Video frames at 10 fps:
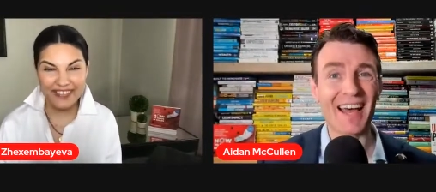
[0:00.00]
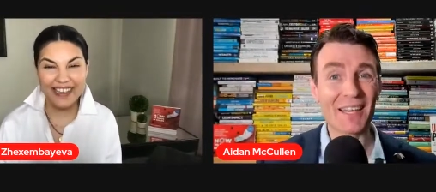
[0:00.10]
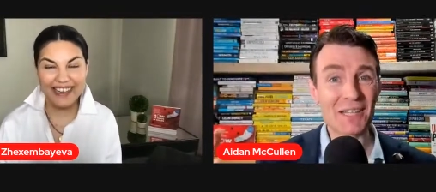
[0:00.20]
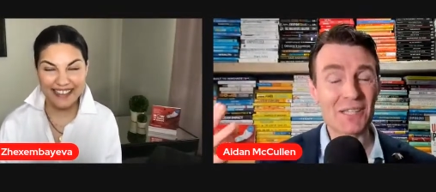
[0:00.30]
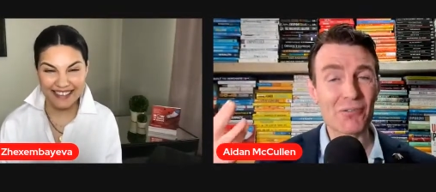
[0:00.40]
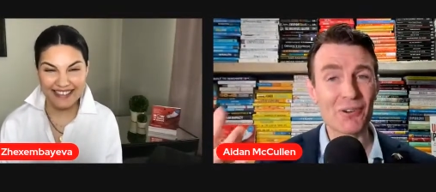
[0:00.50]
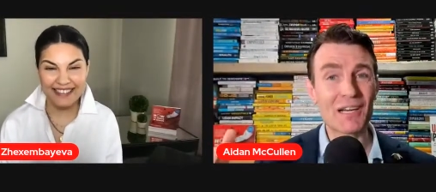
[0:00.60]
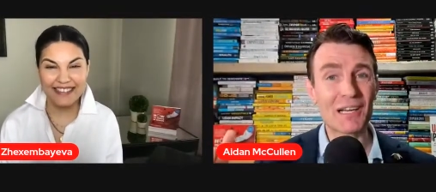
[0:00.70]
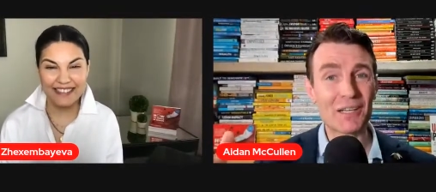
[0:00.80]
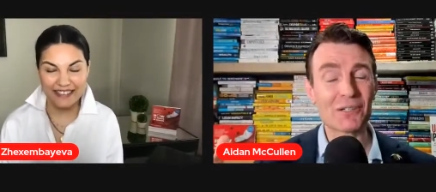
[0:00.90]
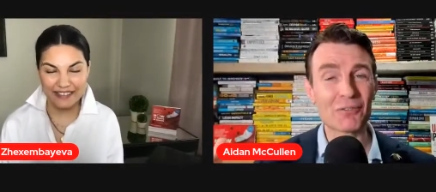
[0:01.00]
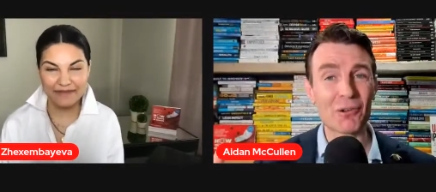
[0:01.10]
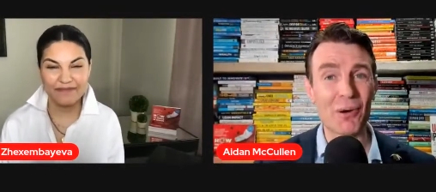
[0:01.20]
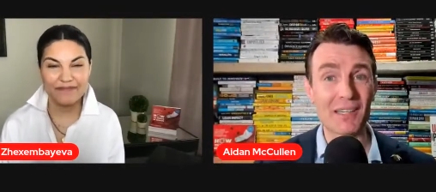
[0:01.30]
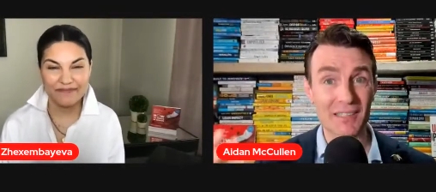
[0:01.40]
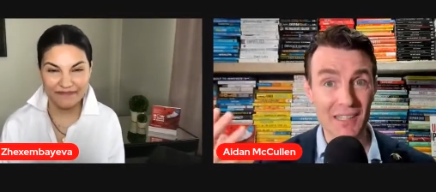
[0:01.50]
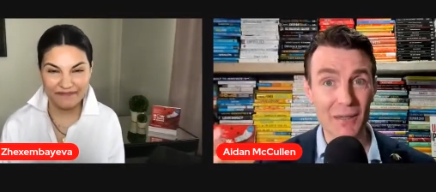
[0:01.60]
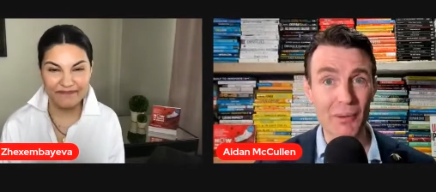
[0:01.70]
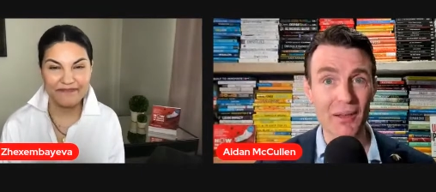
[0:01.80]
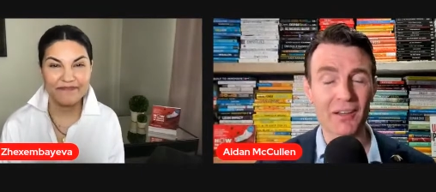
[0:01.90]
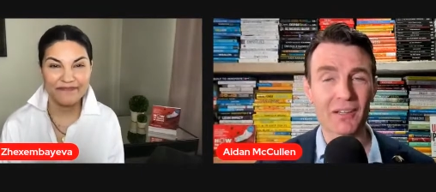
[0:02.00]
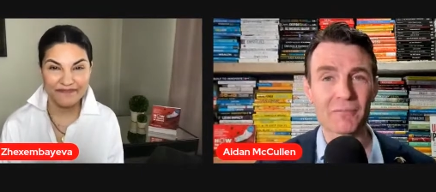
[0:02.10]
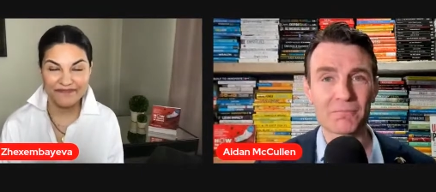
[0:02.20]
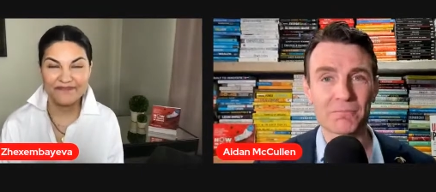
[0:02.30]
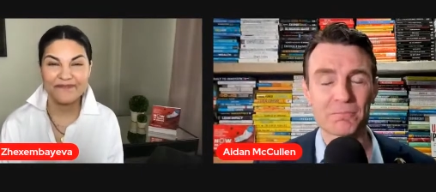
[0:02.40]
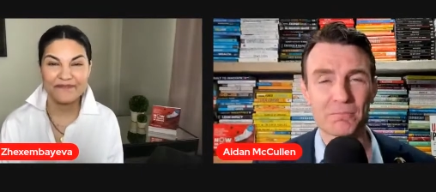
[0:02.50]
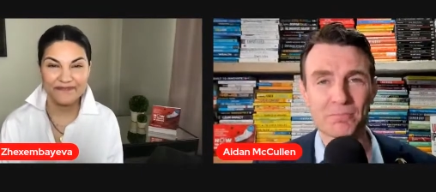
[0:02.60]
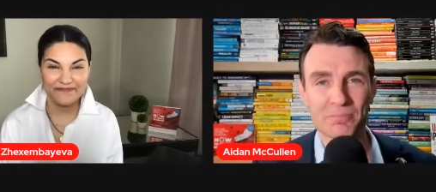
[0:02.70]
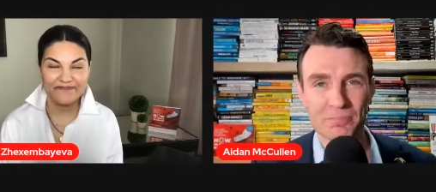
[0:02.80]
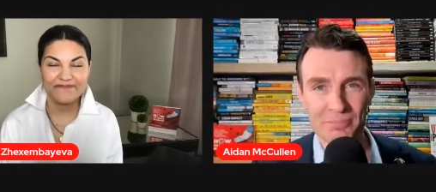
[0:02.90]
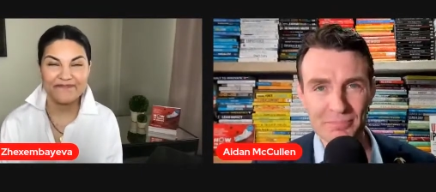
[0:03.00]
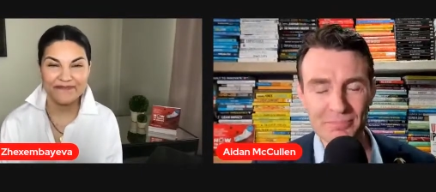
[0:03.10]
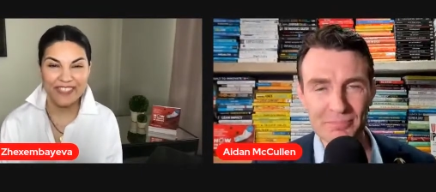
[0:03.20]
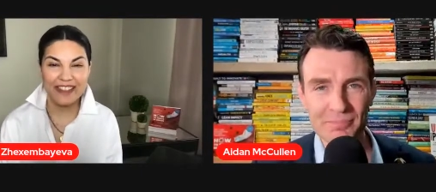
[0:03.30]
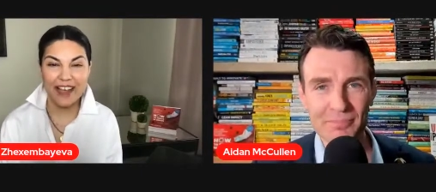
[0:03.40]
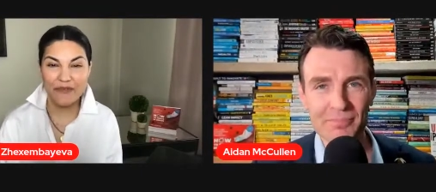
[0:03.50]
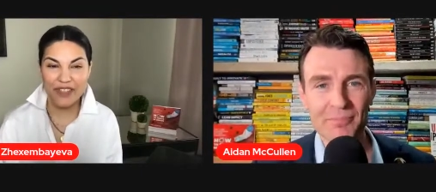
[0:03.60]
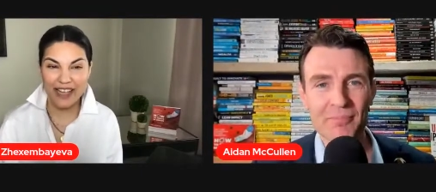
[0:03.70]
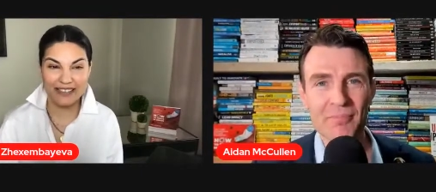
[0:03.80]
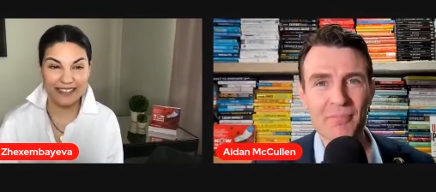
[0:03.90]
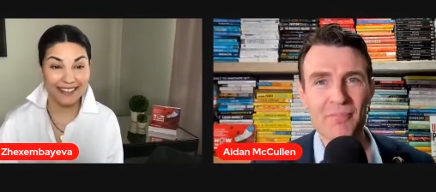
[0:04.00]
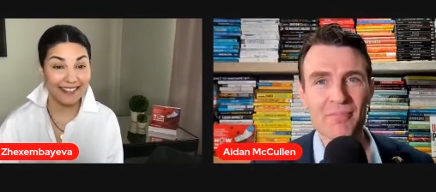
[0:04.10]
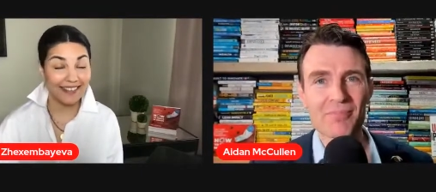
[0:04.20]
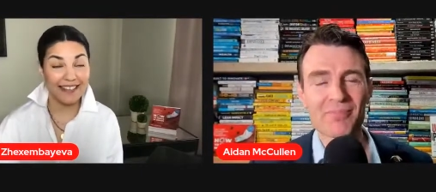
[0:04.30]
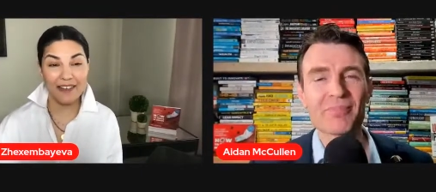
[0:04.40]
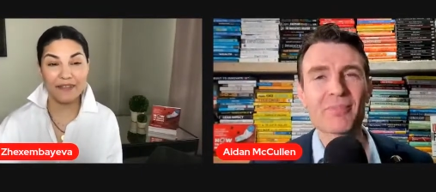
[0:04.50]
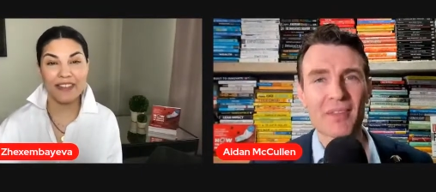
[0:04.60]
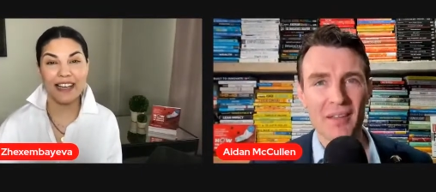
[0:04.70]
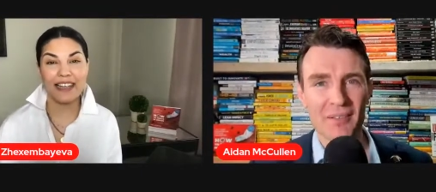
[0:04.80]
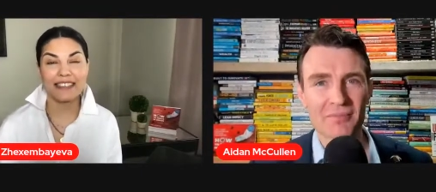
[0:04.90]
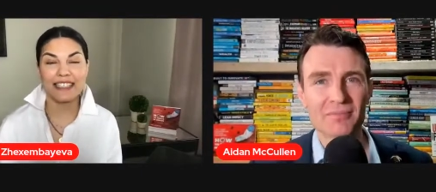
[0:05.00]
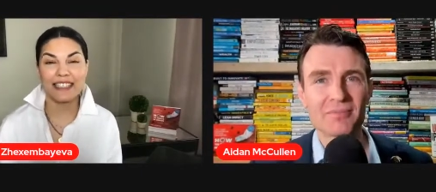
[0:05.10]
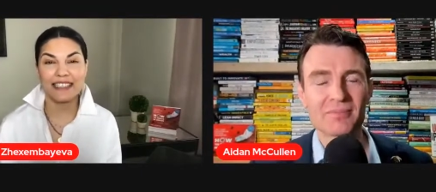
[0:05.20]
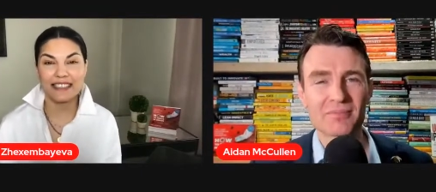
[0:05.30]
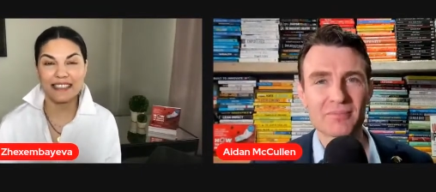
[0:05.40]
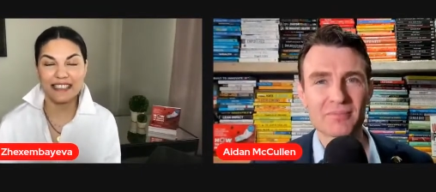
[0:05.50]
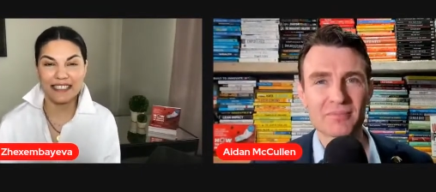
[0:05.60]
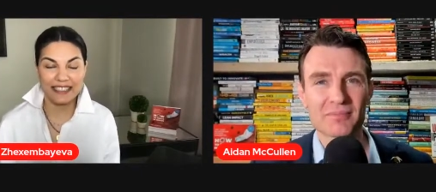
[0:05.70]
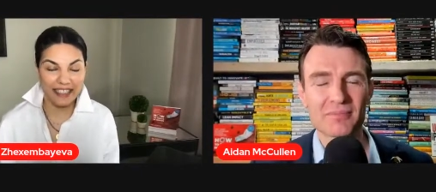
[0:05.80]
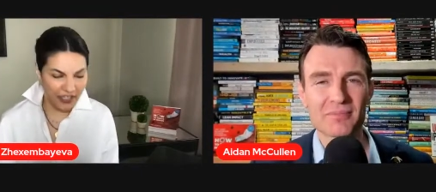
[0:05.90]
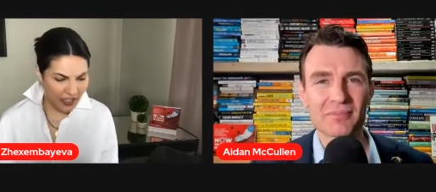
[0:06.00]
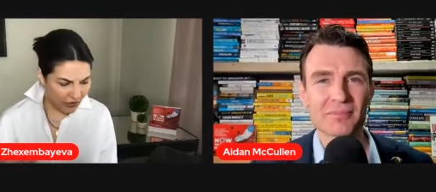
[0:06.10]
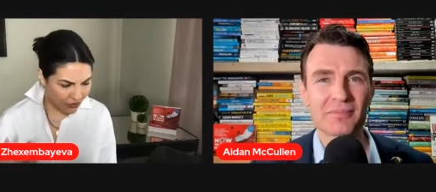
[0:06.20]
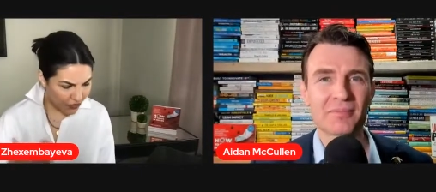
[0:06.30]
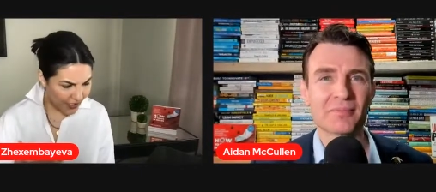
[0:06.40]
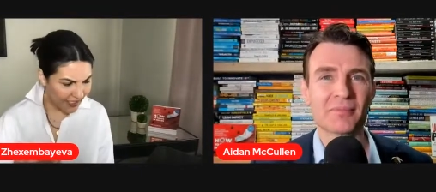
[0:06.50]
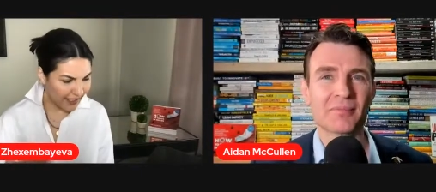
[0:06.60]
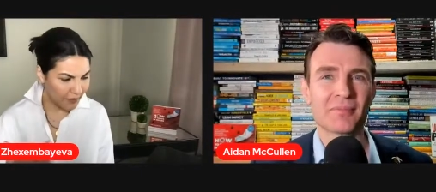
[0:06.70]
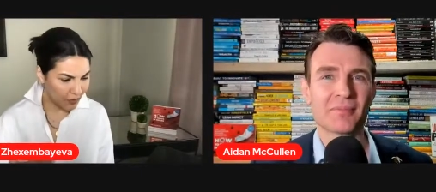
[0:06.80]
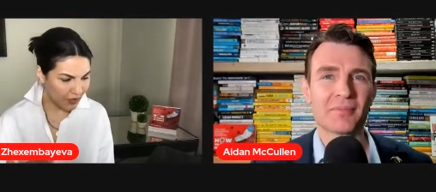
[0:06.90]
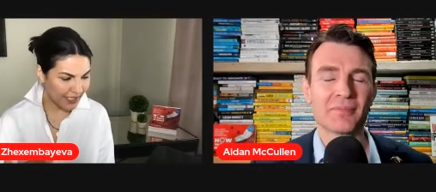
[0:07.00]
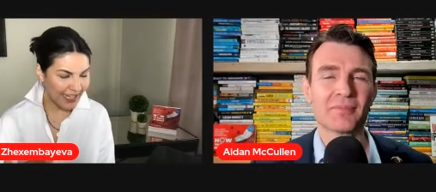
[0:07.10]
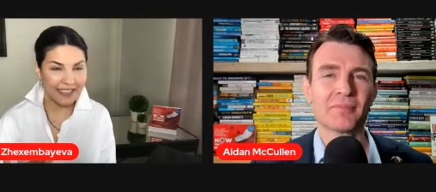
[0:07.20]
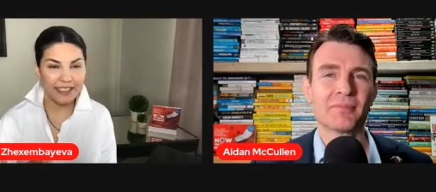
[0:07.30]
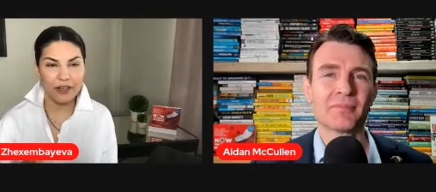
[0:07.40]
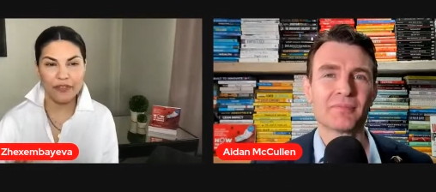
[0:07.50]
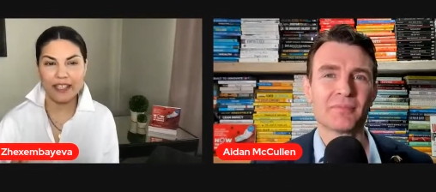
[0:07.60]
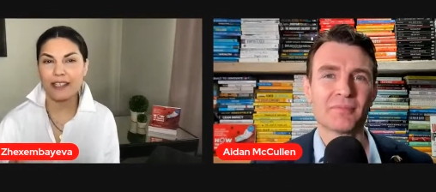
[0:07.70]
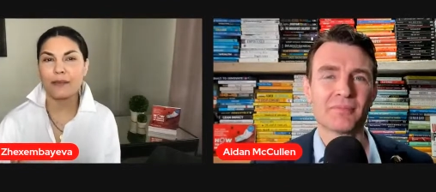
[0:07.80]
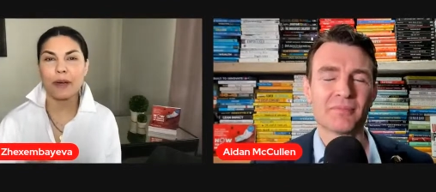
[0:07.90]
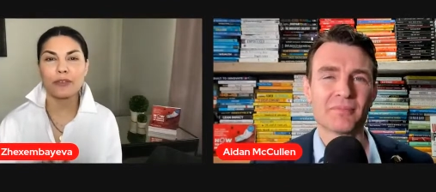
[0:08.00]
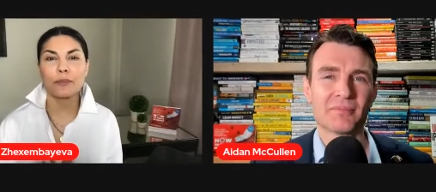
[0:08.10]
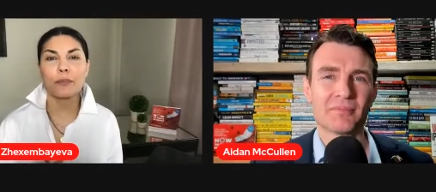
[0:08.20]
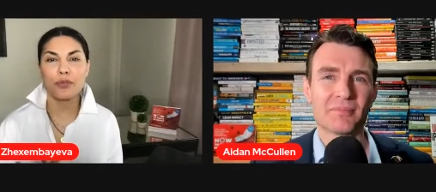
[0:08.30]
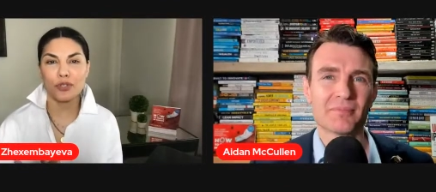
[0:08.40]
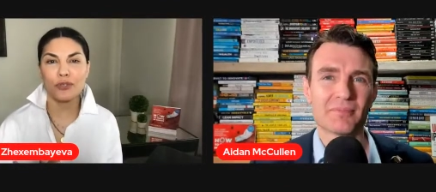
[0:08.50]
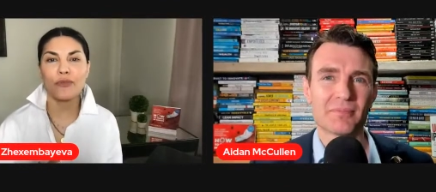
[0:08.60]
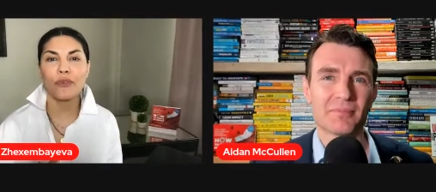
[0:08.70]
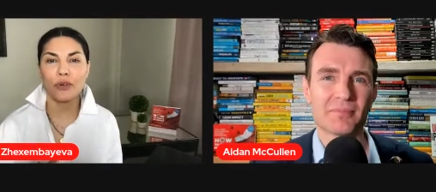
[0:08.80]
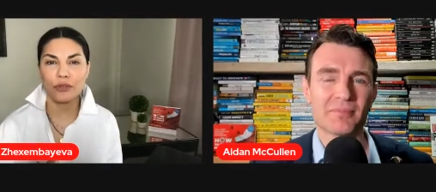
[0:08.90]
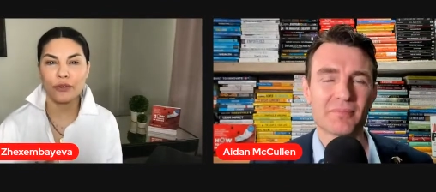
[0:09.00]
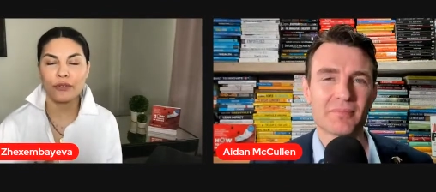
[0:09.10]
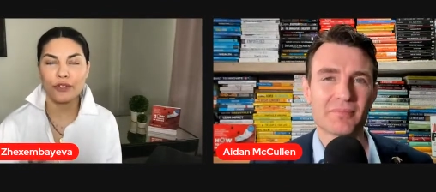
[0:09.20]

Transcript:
Speaker 1: and that's a really useful way to think about it.
Speaker 2: Love that. Love that is this really important idea of thinking about portfolio.